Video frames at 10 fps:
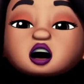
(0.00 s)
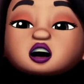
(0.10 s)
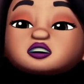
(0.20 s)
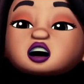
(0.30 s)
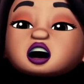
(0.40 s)

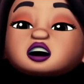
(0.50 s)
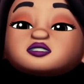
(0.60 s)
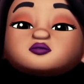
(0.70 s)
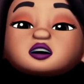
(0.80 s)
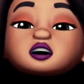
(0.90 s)
The ant
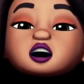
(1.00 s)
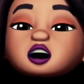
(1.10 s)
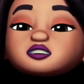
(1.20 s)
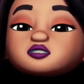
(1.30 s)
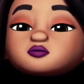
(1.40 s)
were
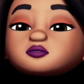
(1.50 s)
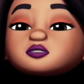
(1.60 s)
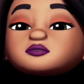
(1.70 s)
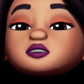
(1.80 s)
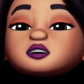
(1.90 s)
kind to
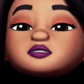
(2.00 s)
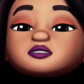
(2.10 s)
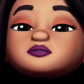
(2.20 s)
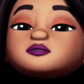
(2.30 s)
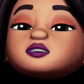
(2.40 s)
him. They
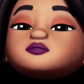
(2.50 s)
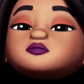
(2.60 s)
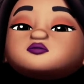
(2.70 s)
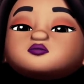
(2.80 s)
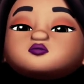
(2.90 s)
picked
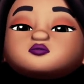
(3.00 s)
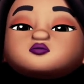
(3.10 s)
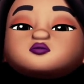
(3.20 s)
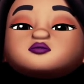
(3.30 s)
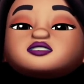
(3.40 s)
up the
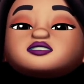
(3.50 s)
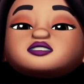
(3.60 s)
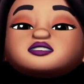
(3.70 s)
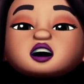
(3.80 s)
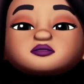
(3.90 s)
broken
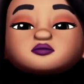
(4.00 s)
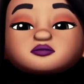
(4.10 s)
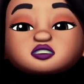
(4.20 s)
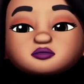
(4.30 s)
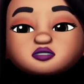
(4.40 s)
pieces and put
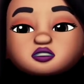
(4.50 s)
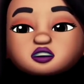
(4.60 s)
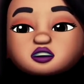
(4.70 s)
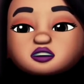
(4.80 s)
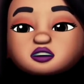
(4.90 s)
them
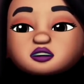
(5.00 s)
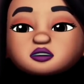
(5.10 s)
together.